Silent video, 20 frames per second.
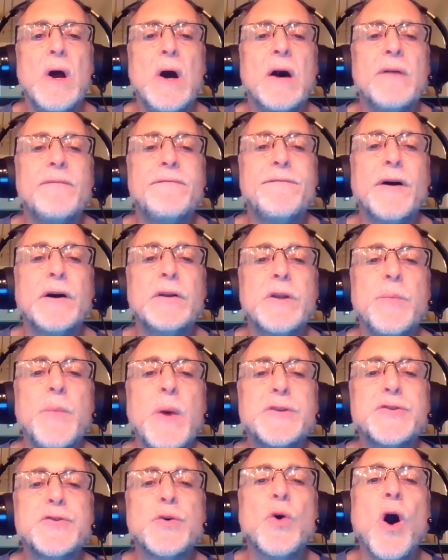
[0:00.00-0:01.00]
a
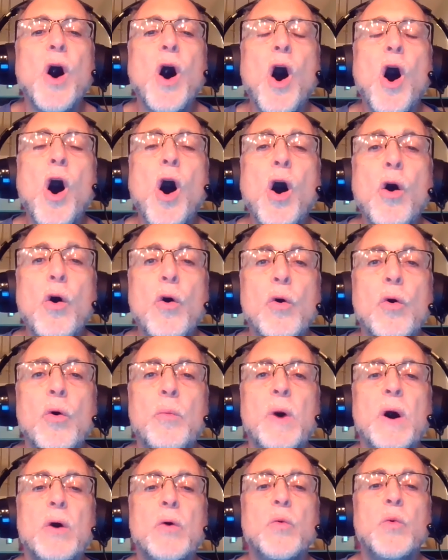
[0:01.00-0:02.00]
fundamental
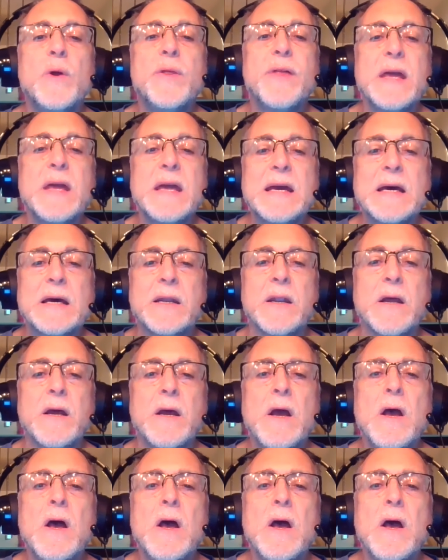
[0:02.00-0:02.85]
home within